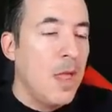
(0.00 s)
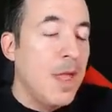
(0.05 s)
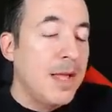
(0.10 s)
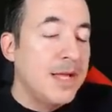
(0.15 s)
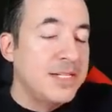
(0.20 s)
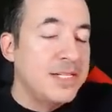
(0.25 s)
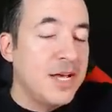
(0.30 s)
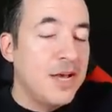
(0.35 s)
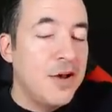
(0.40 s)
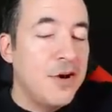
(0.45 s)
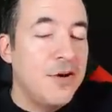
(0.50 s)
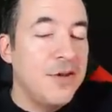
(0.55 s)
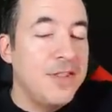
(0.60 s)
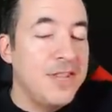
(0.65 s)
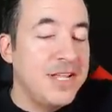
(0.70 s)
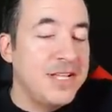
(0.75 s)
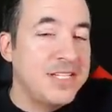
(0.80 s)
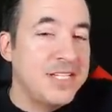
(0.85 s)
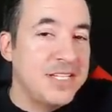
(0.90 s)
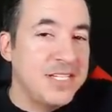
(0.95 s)
So
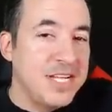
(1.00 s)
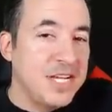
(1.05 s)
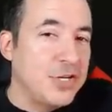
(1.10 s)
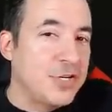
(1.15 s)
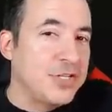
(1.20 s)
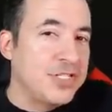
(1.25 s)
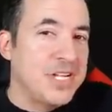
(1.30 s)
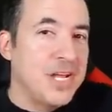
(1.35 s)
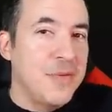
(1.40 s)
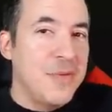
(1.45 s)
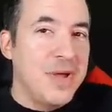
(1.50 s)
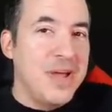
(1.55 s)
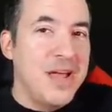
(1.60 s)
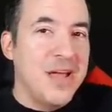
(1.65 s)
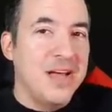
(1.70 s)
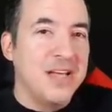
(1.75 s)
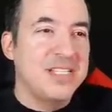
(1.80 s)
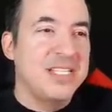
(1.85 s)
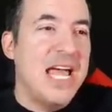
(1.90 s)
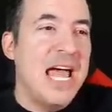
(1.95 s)
this is interesting
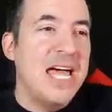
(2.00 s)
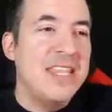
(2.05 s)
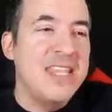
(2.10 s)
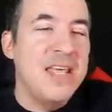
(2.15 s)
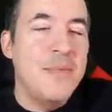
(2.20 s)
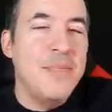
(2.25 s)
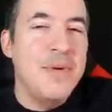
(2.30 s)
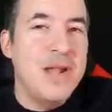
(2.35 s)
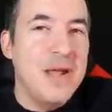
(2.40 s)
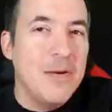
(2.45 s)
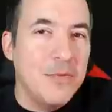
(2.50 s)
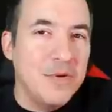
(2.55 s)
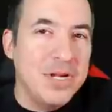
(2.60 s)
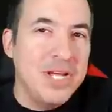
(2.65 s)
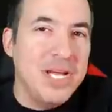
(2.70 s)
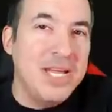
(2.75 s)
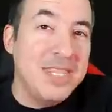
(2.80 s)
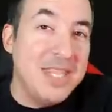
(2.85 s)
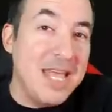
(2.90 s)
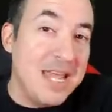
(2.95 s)
because had they been able
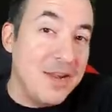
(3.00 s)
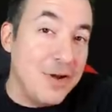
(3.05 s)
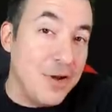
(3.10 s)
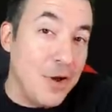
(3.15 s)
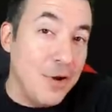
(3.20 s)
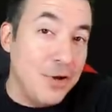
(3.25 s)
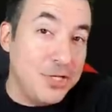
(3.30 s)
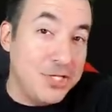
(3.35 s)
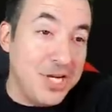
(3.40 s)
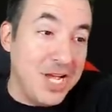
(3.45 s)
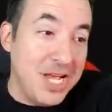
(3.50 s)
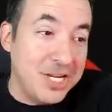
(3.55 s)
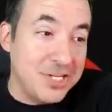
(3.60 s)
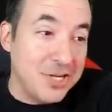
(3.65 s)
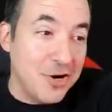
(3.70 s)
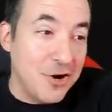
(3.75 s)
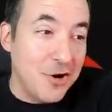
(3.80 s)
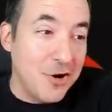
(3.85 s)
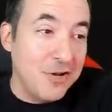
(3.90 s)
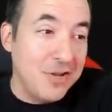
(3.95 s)
to get that
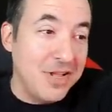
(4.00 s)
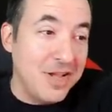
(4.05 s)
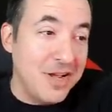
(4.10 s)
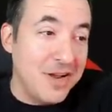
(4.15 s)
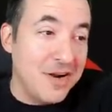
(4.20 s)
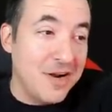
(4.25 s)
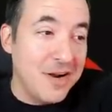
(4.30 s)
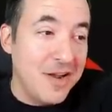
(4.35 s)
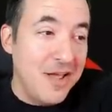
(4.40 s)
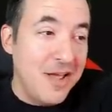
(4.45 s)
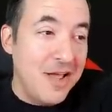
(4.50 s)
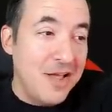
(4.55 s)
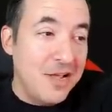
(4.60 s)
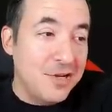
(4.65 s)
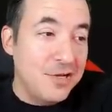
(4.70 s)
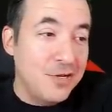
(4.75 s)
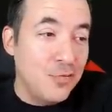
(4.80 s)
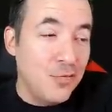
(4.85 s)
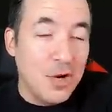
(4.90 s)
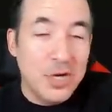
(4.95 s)
negotiation earlier,
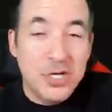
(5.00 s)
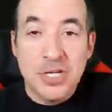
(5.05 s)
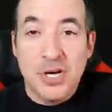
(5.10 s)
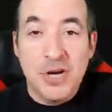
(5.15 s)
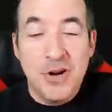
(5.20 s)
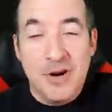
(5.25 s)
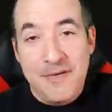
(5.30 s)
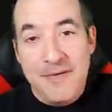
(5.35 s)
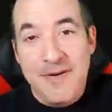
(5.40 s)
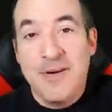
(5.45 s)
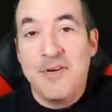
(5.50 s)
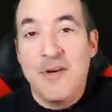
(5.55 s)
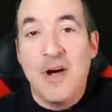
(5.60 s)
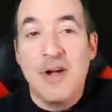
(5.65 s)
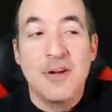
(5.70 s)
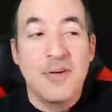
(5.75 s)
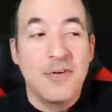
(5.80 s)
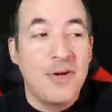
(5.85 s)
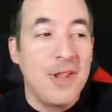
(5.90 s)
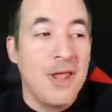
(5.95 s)
Russia could have held
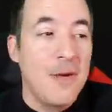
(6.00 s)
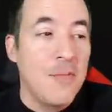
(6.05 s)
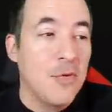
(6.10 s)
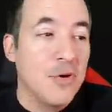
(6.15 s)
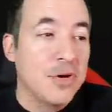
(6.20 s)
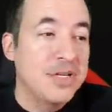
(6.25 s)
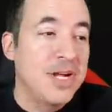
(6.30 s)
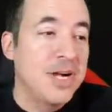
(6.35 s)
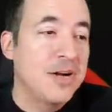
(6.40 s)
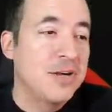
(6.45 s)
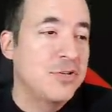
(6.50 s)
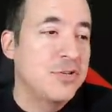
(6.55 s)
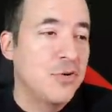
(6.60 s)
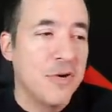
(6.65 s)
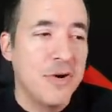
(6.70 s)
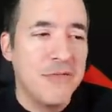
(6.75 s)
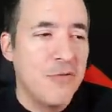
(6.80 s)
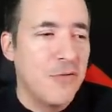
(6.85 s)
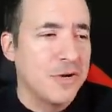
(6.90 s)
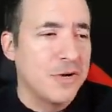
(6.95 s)
on to a lot more
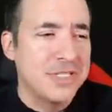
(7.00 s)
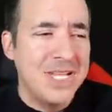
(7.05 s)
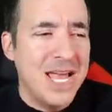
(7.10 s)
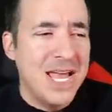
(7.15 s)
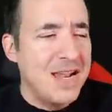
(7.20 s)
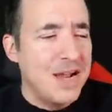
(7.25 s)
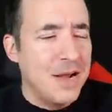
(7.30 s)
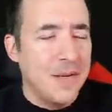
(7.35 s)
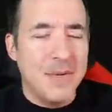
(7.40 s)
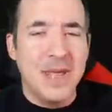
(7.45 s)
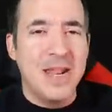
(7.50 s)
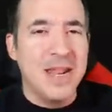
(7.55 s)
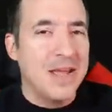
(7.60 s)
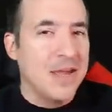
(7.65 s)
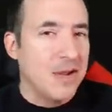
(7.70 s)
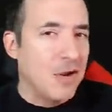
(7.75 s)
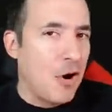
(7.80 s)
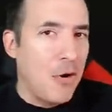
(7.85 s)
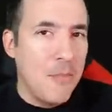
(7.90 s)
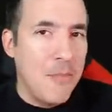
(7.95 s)
territory. Of course, they end up
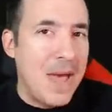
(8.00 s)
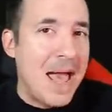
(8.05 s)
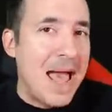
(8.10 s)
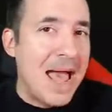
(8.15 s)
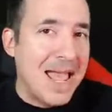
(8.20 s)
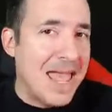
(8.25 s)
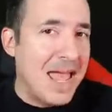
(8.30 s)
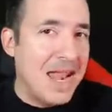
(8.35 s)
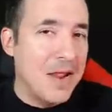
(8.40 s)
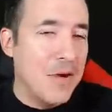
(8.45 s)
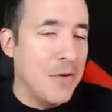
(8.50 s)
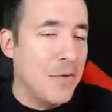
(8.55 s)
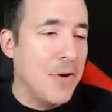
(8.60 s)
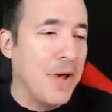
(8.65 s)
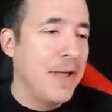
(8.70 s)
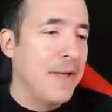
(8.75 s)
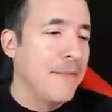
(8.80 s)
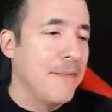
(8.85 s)
getting it all back anyway.